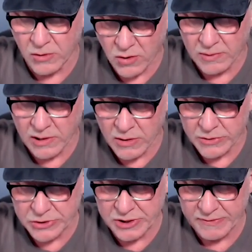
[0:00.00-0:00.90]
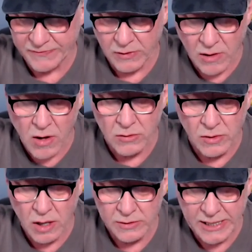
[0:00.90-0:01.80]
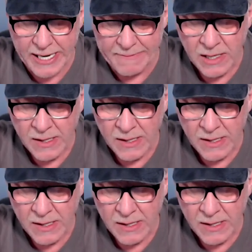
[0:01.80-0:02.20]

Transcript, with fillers: horrible ownership for a long, long time.